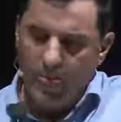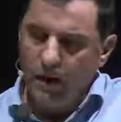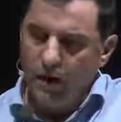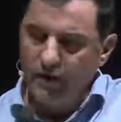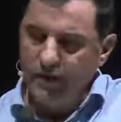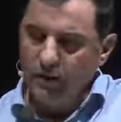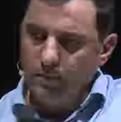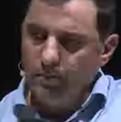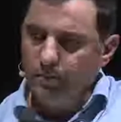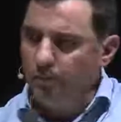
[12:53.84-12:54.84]
I
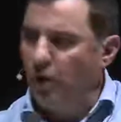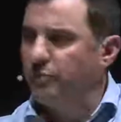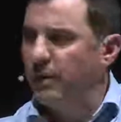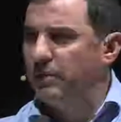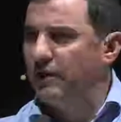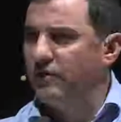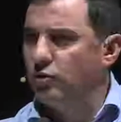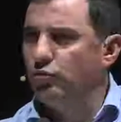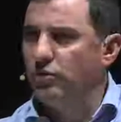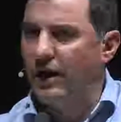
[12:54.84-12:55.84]
think most people have a
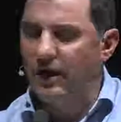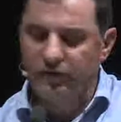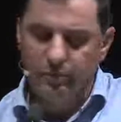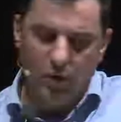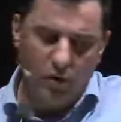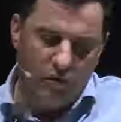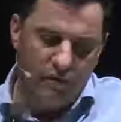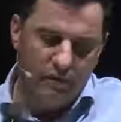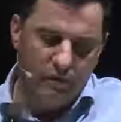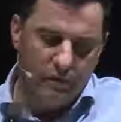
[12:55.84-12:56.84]
good grasp
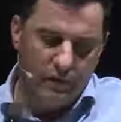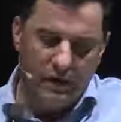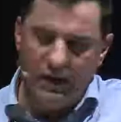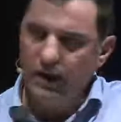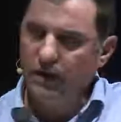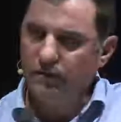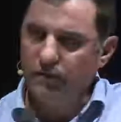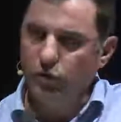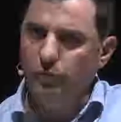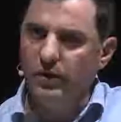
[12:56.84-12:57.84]
of the need for
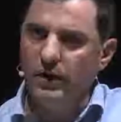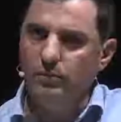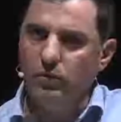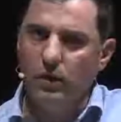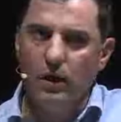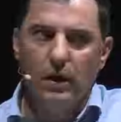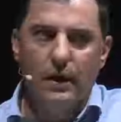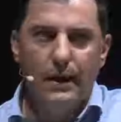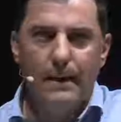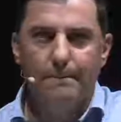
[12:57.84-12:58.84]
good people.
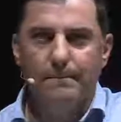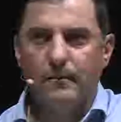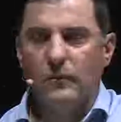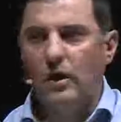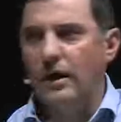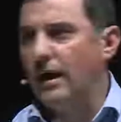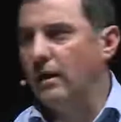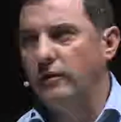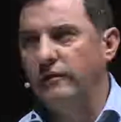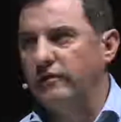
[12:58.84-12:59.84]
I
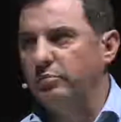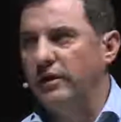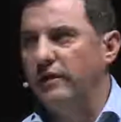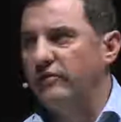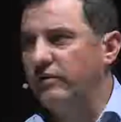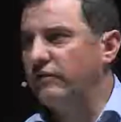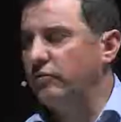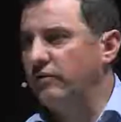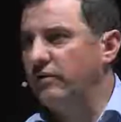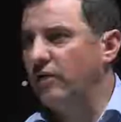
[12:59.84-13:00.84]
can't use expletives in this
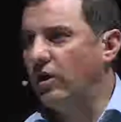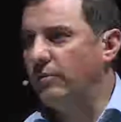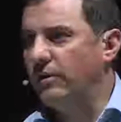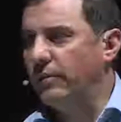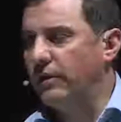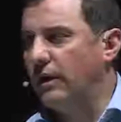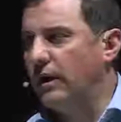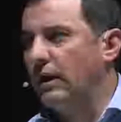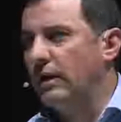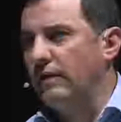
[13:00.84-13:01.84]
sort of environment, but
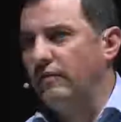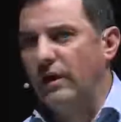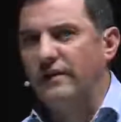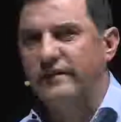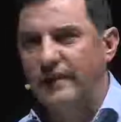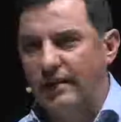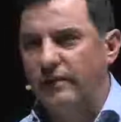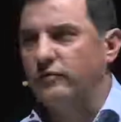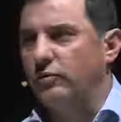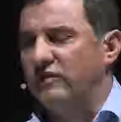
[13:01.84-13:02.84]
if you understand the
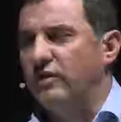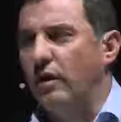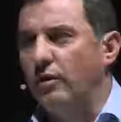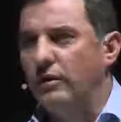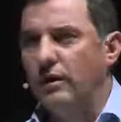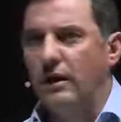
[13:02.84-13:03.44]
sort of tone,